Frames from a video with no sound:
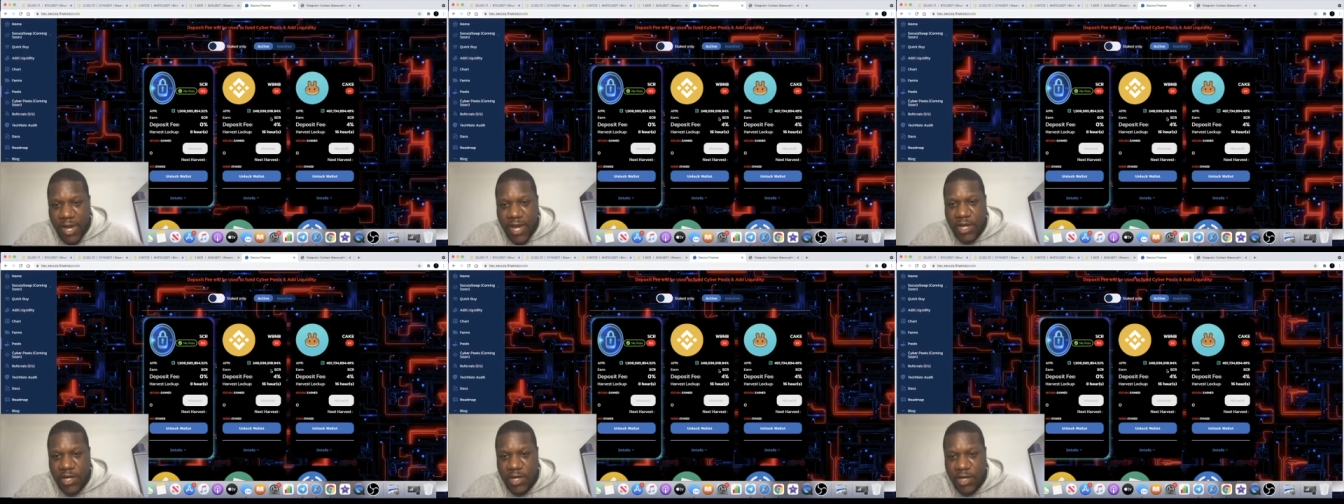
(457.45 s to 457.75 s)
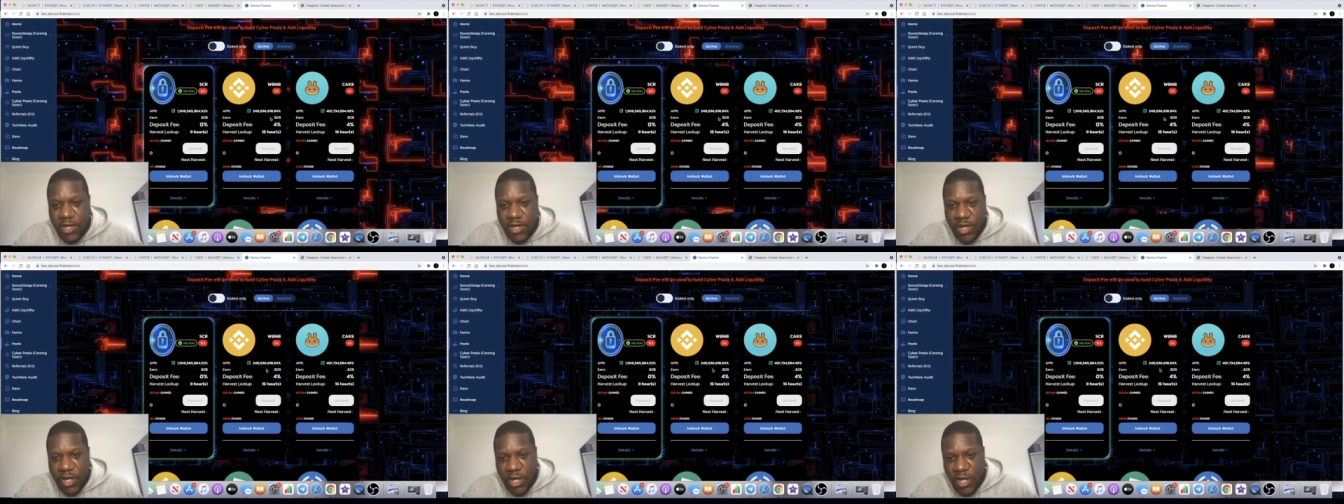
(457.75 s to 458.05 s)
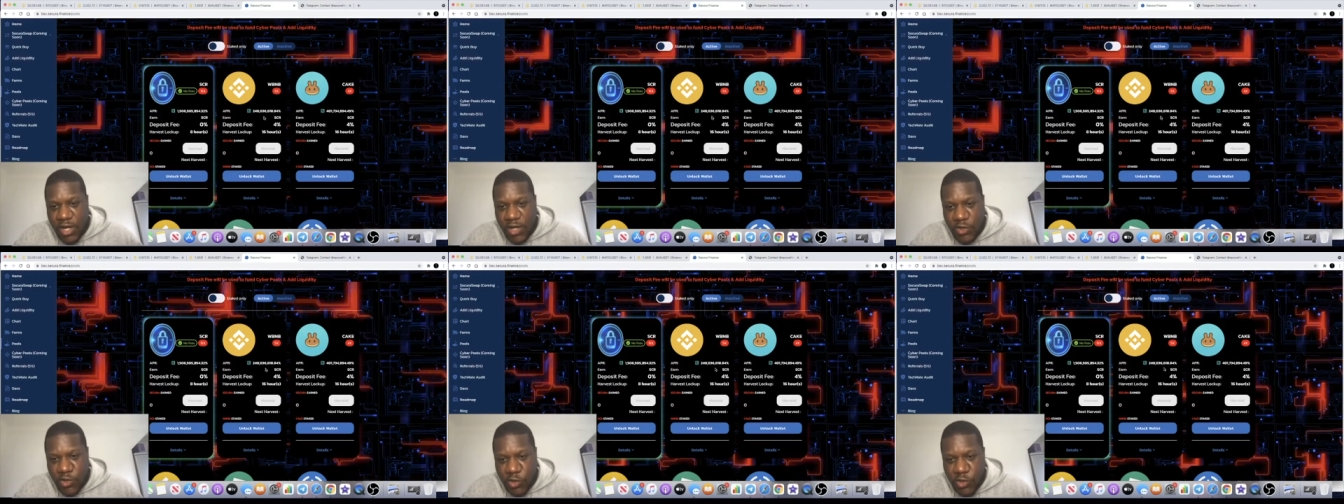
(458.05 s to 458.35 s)
you can
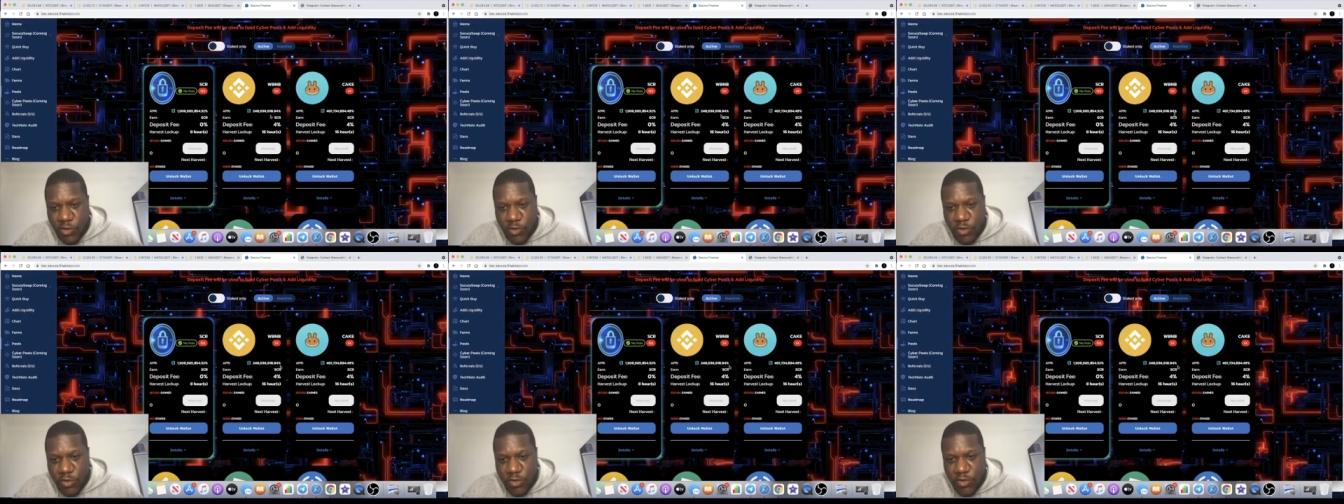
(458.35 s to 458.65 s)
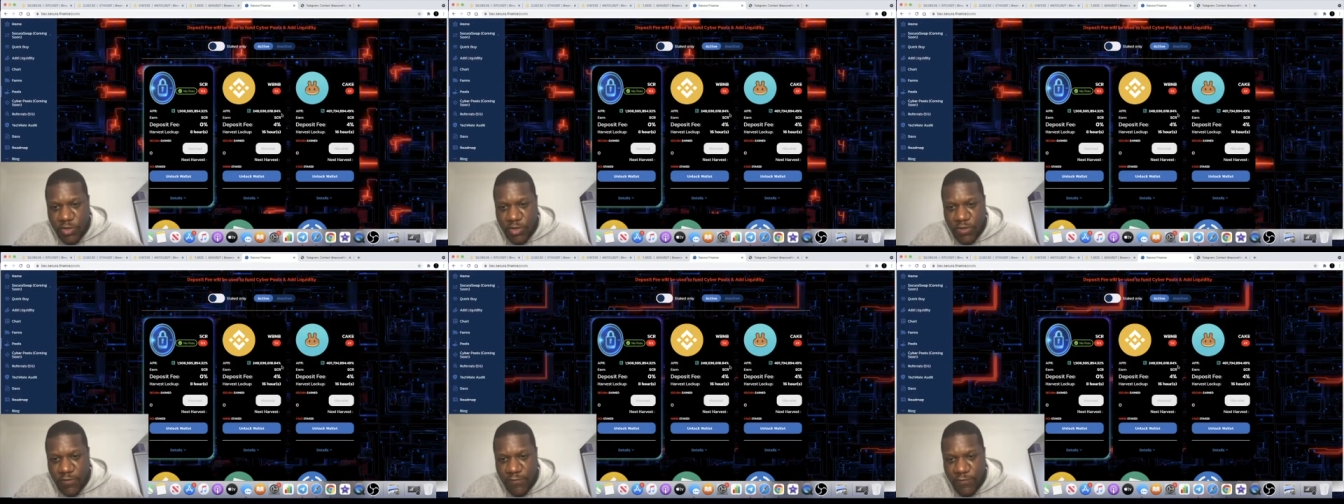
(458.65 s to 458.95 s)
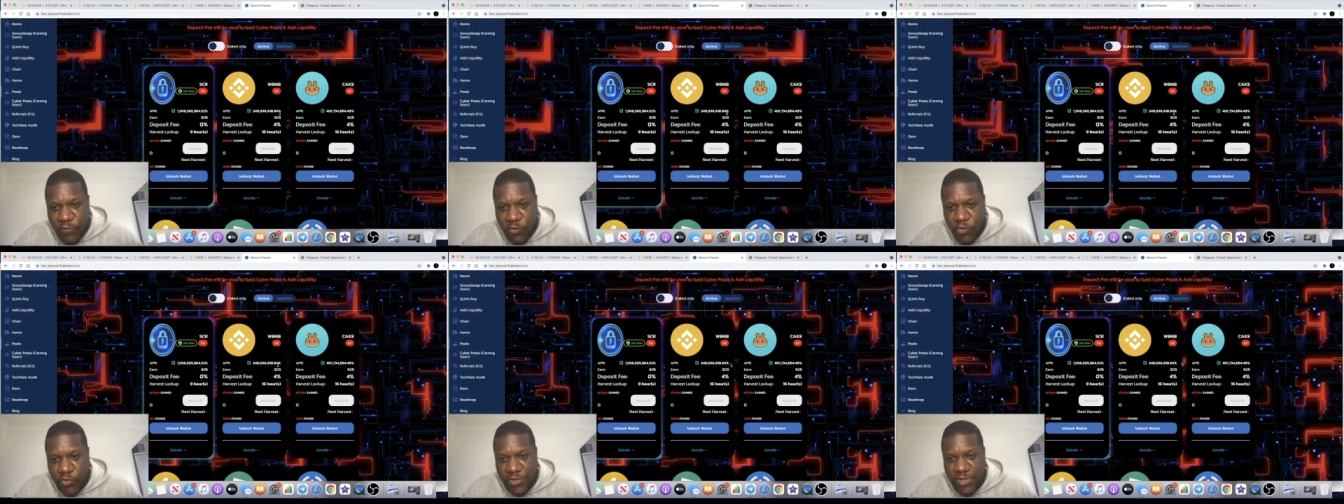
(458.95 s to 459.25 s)
earn
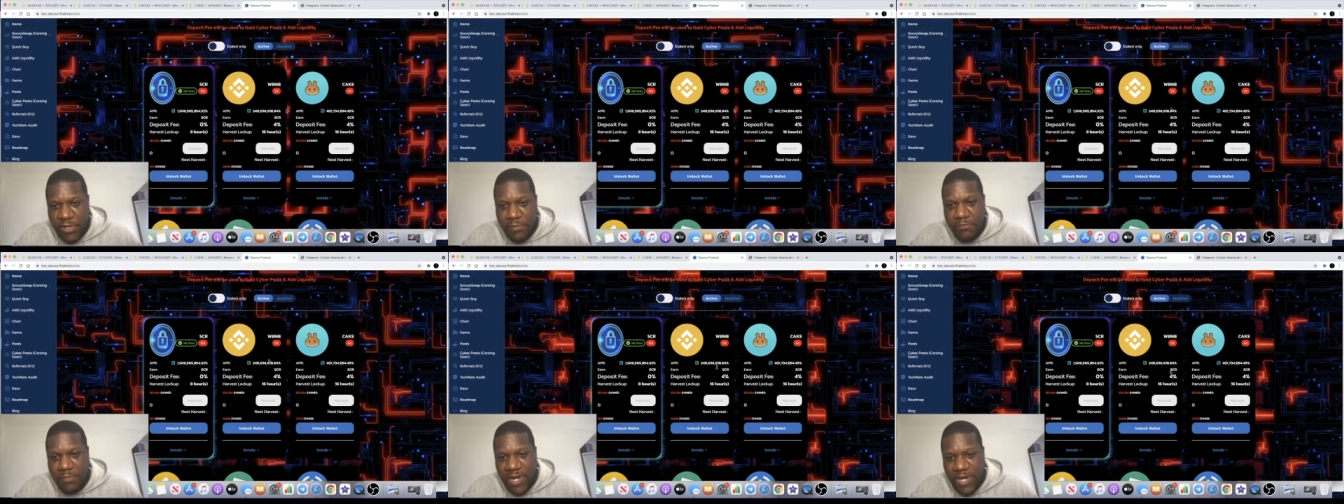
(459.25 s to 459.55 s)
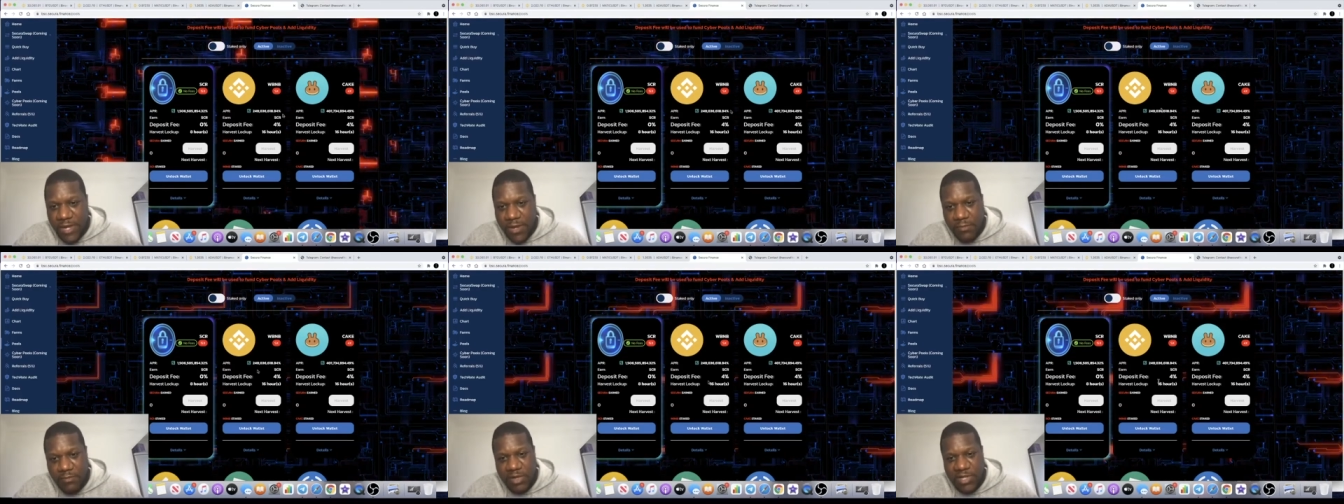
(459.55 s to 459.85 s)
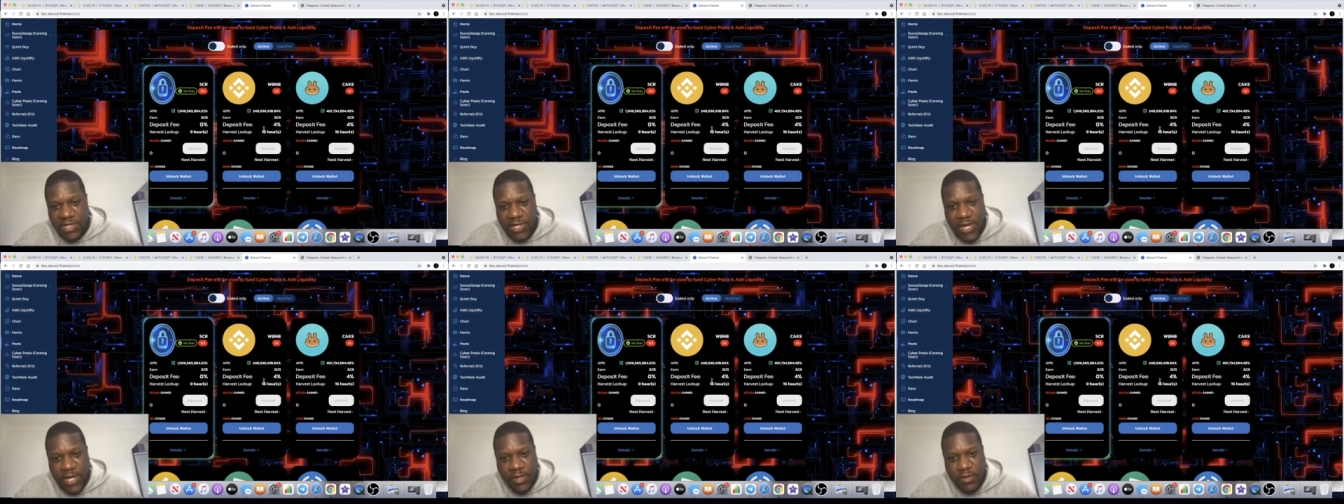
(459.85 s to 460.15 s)
240 million
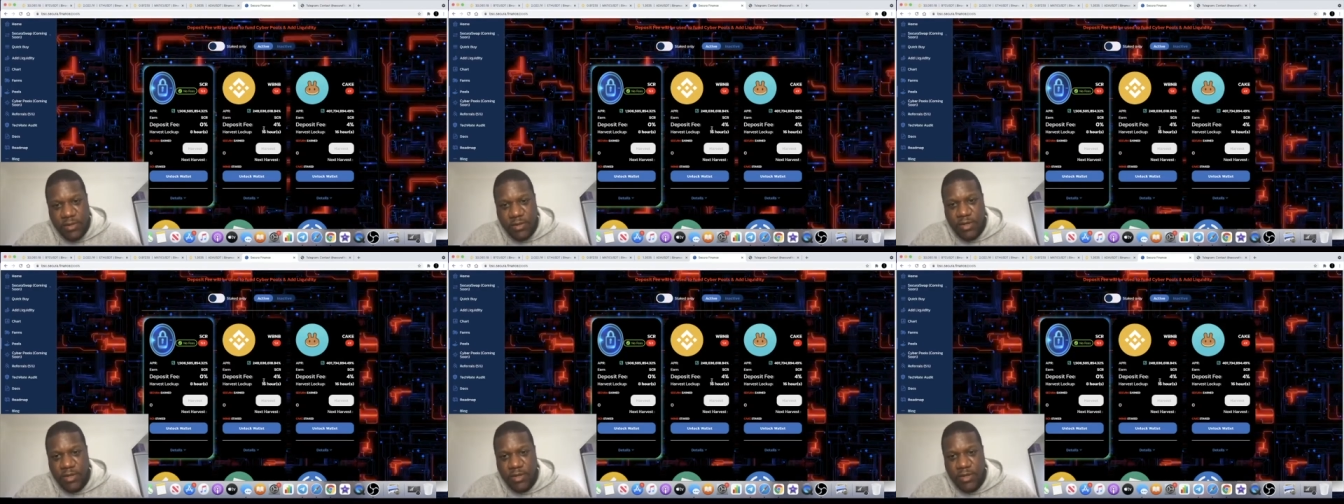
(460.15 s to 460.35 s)
percent.